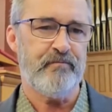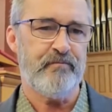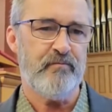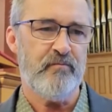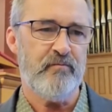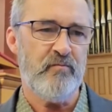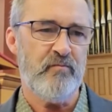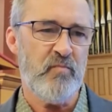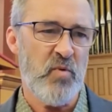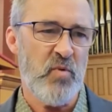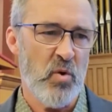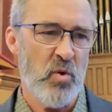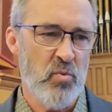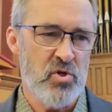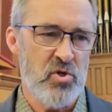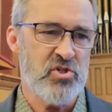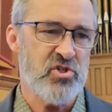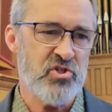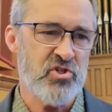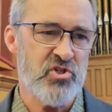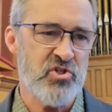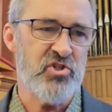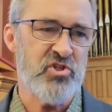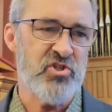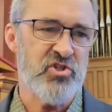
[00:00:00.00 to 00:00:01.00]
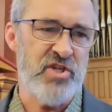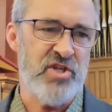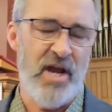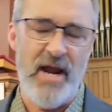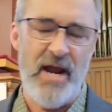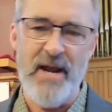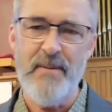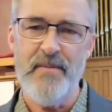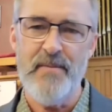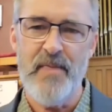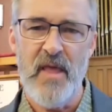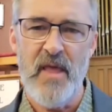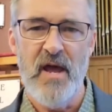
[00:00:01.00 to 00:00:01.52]
Which is to
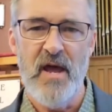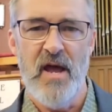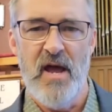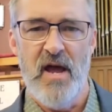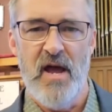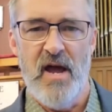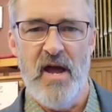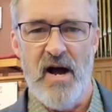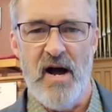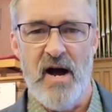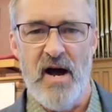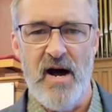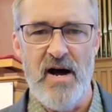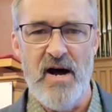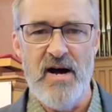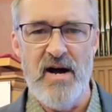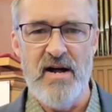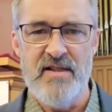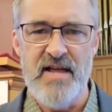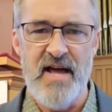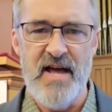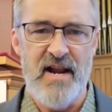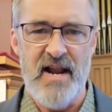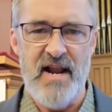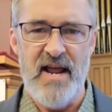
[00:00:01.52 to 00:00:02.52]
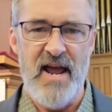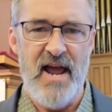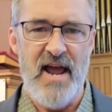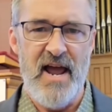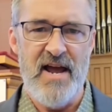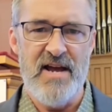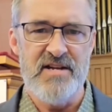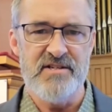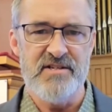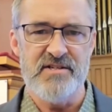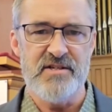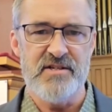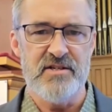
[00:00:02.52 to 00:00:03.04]
say that
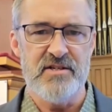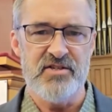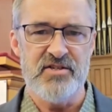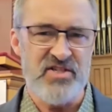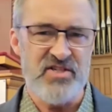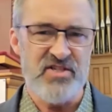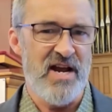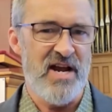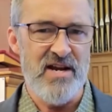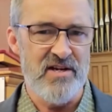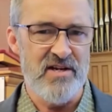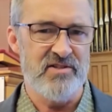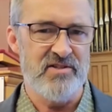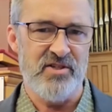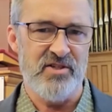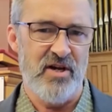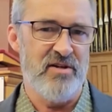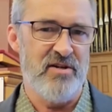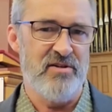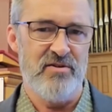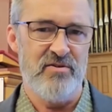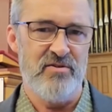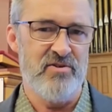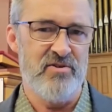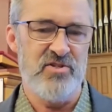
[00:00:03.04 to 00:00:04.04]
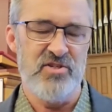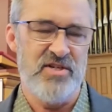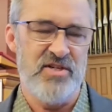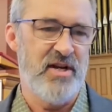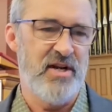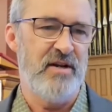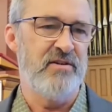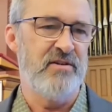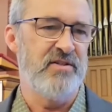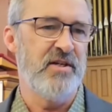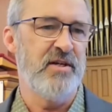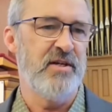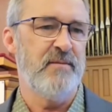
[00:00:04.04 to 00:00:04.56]
as science
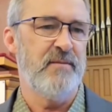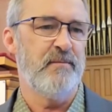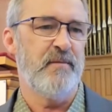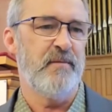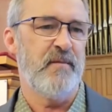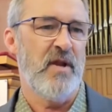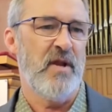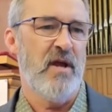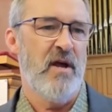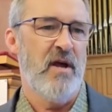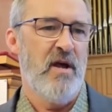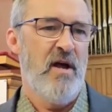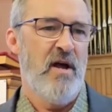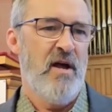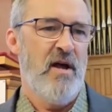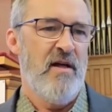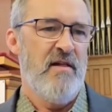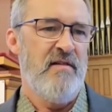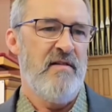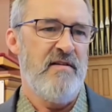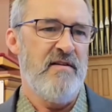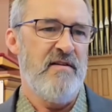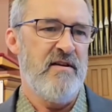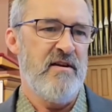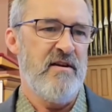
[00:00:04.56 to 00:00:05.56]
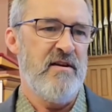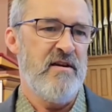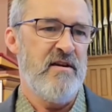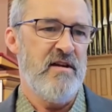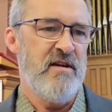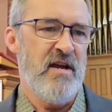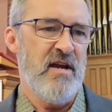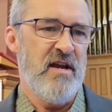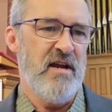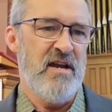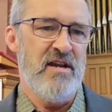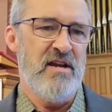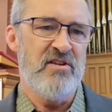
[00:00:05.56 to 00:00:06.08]
understands it,
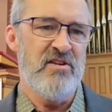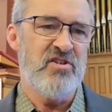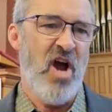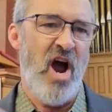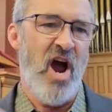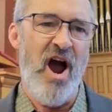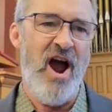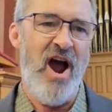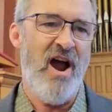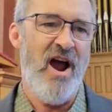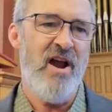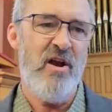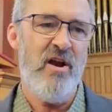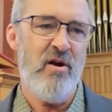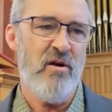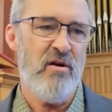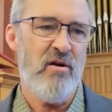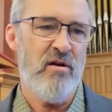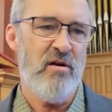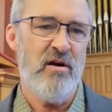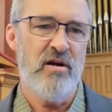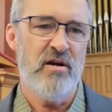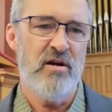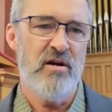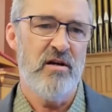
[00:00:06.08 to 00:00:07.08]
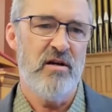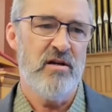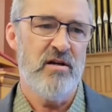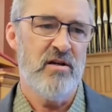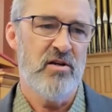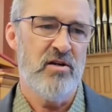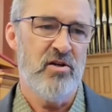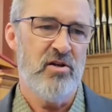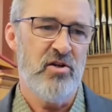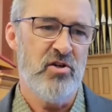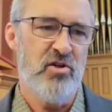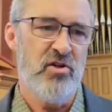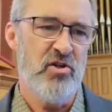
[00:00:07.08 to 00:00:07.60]
the entire
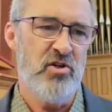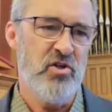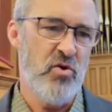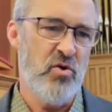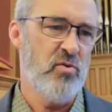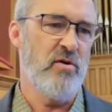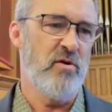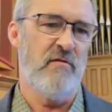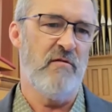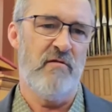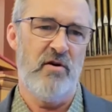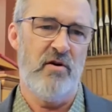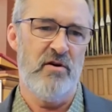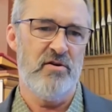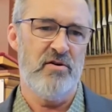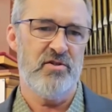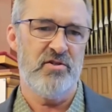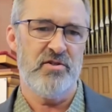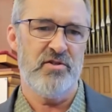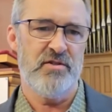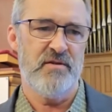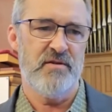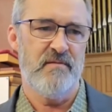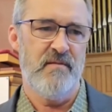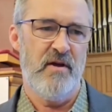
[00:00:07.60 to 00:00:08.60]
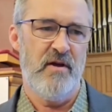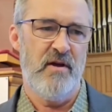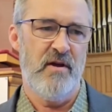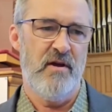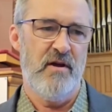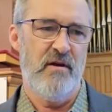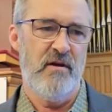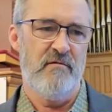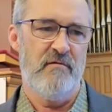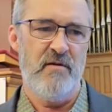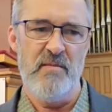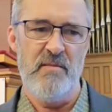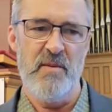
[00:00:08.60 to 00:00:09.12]
universe,
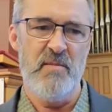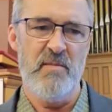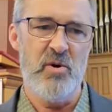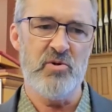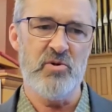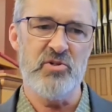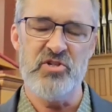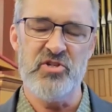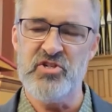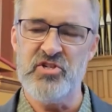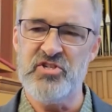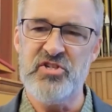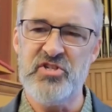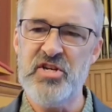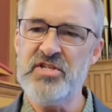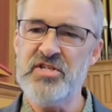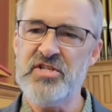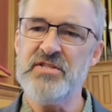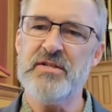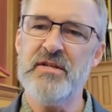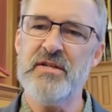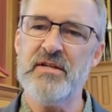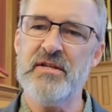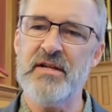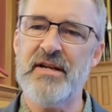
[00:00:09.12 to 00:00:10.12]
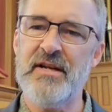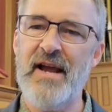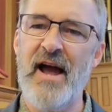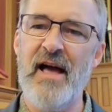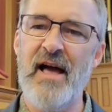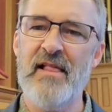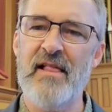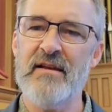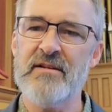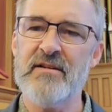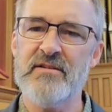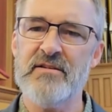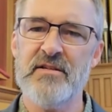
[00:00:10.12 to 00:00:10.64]
from the most distant
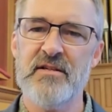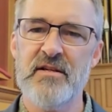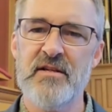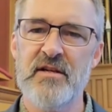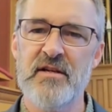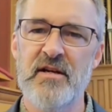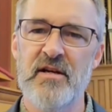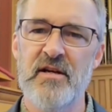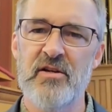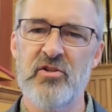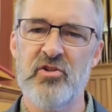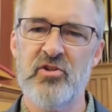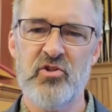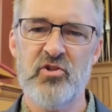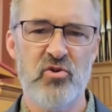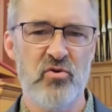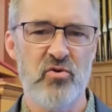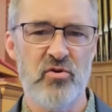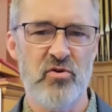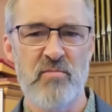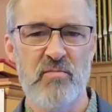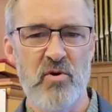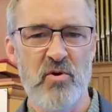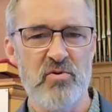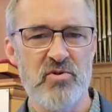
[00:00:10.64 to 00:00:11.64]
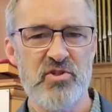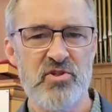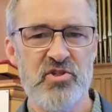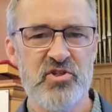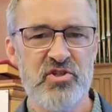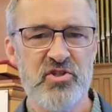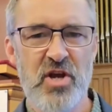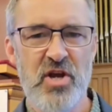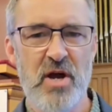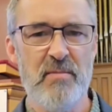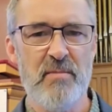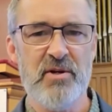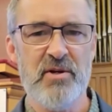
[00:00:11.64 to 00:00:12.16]
galaxy to the most
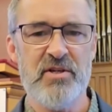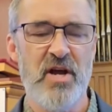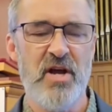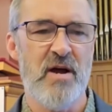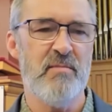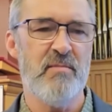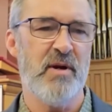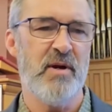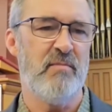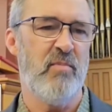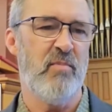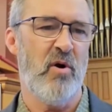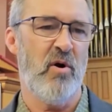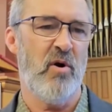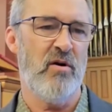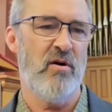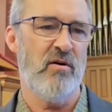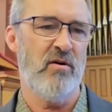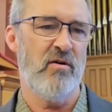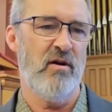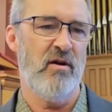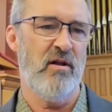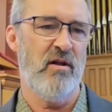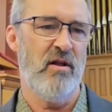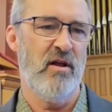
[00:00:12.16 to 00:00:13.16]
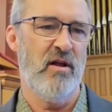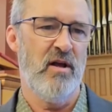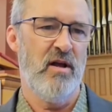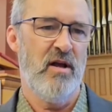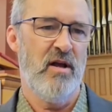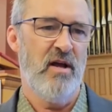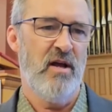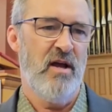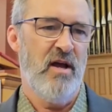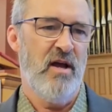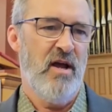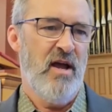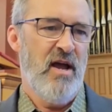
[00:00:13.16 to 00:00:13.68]
subatomic particle,
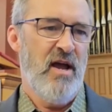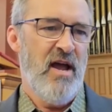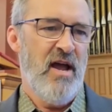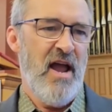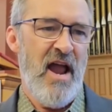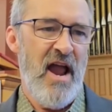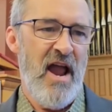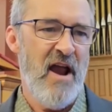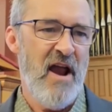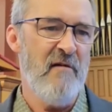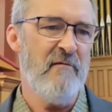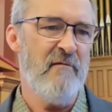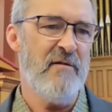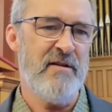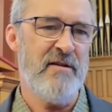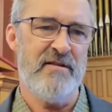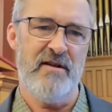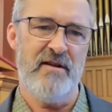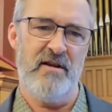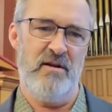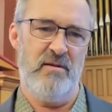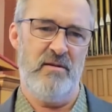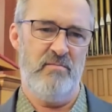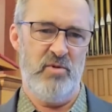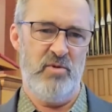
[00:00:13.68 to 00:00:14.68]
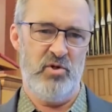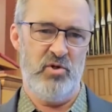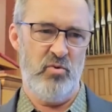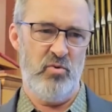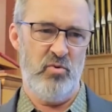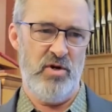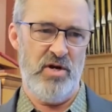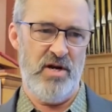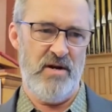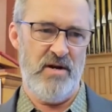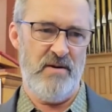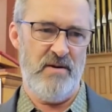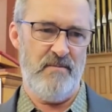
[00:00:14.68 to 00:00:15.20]
everything in
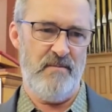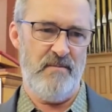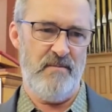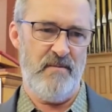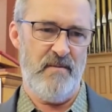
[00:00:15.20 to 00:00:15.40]
between,